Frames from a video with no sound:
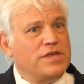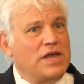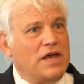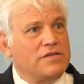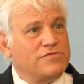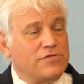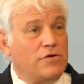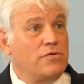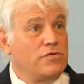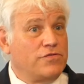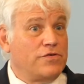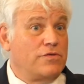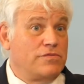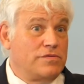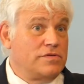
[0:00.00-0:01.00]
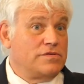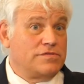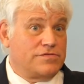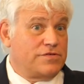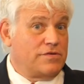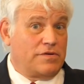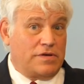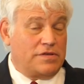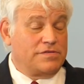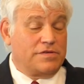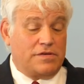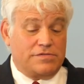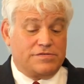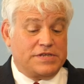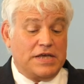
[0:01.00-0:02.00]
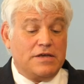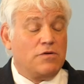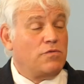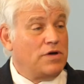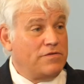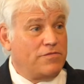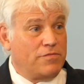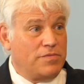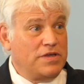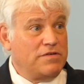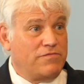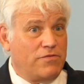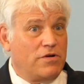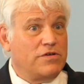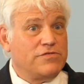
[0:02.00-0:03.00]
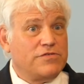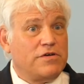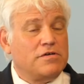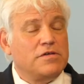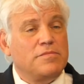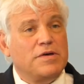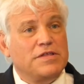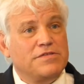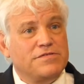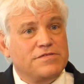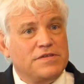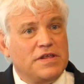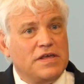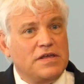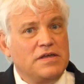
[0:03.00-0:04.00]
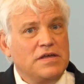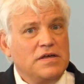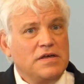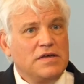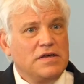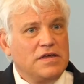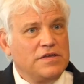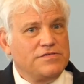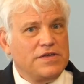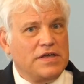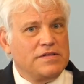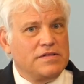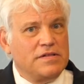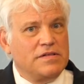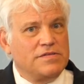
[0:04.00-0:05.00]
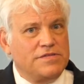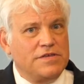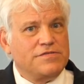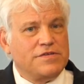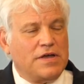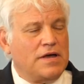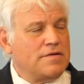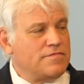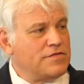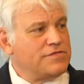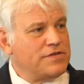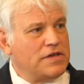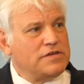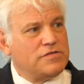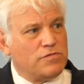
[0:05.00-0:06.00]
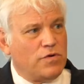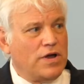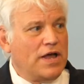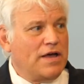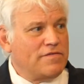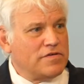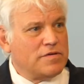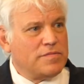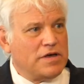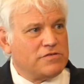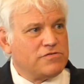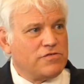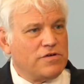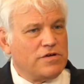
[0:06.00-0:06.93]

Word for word: the so so so a takeaway for me for us talking about this today is that this conversation we're having about